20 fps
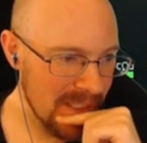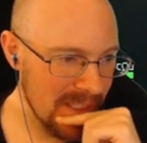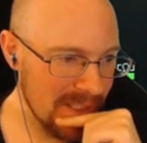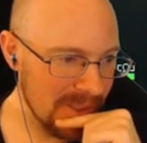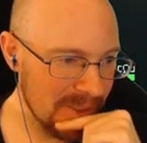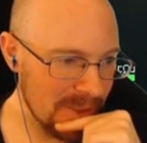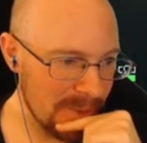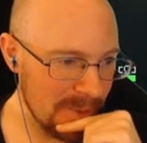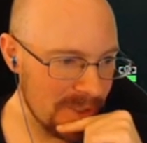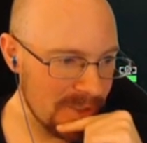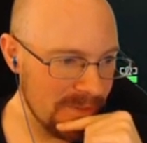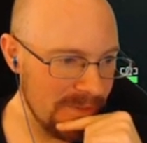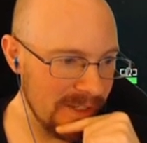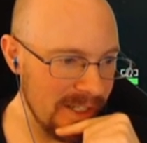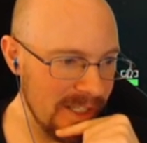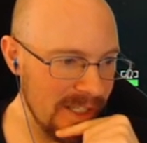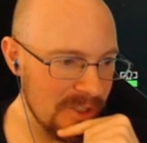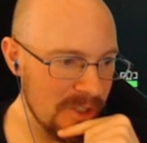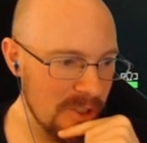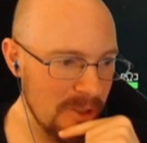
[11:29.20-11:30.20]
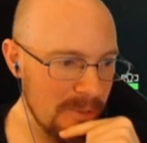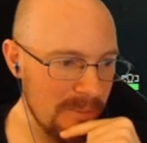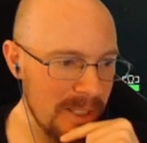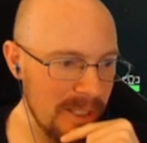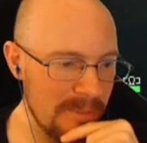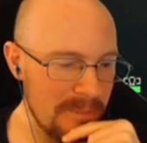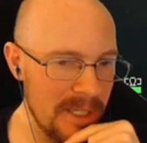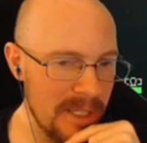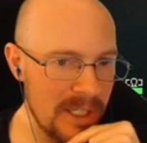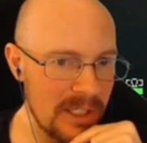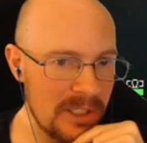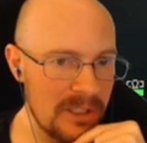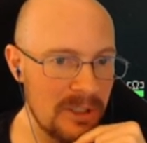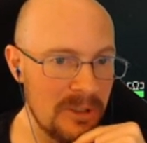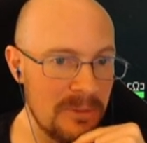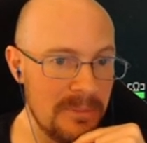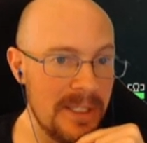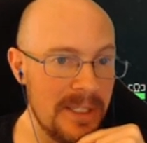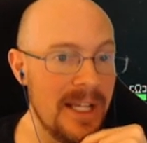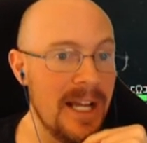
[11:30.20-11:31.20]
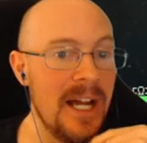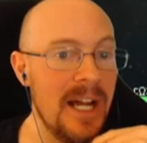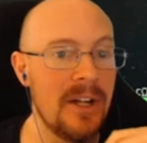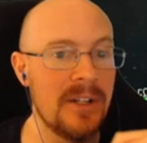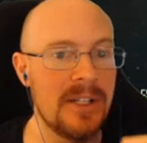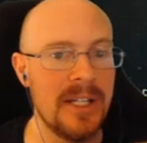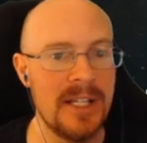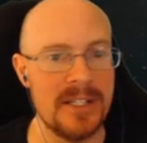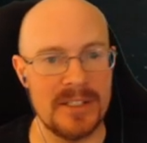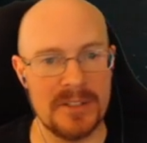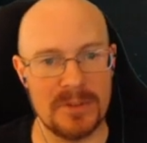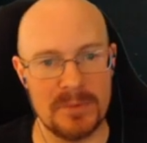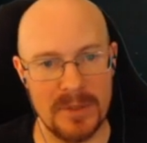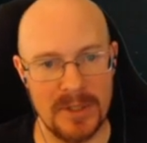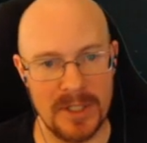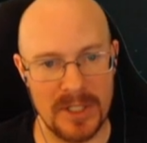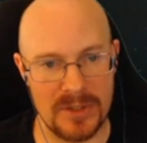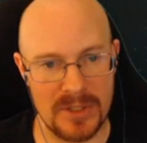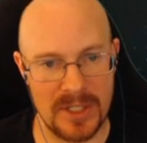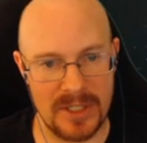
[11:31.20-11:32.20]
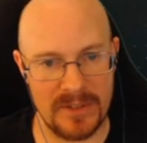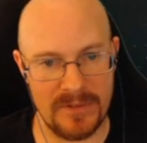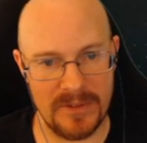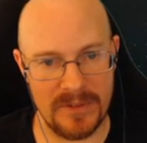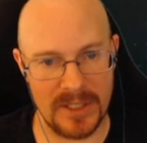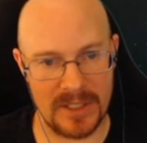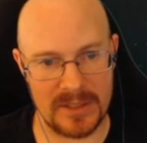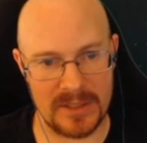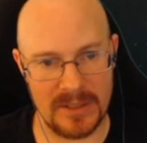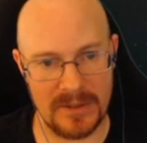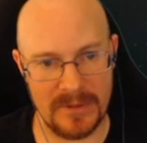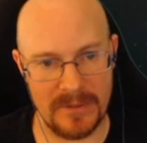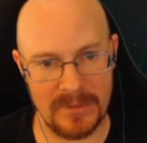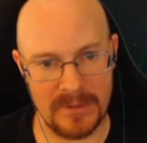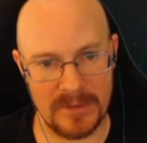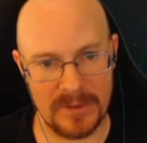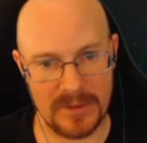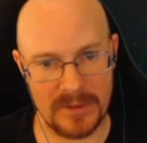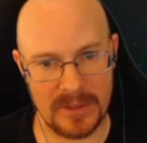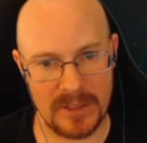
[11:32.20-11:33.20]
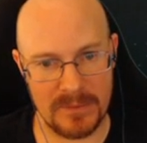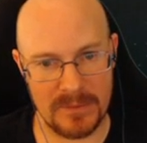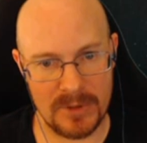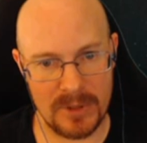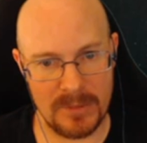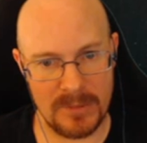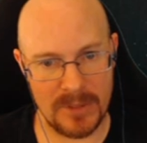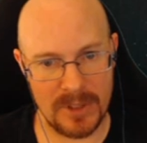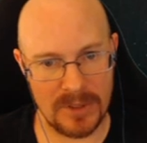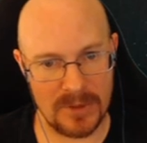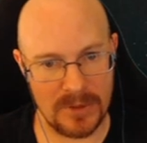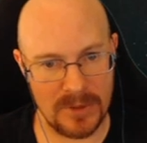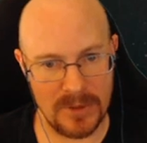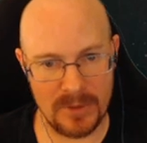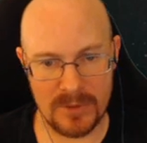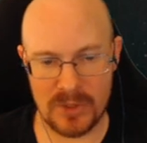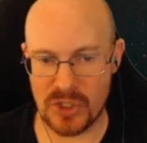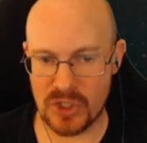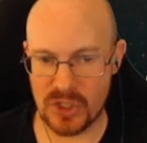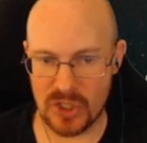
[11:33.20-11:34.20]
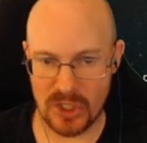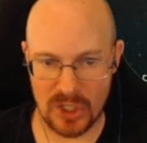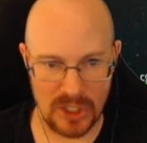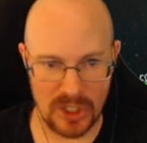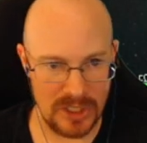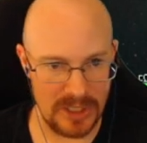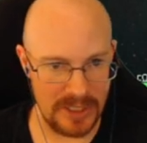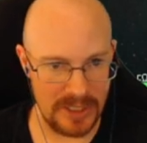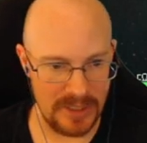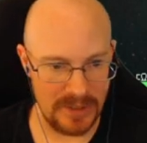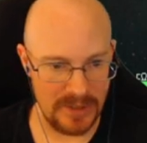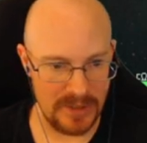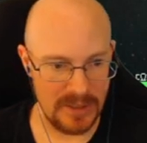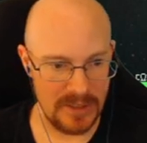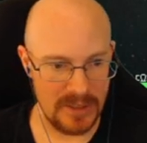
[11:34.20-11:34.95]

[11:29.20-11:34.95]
The original file had no and clone bay. Ah, okay, so that's one of the things you had to fix, huh? Come join my crew, Charlie.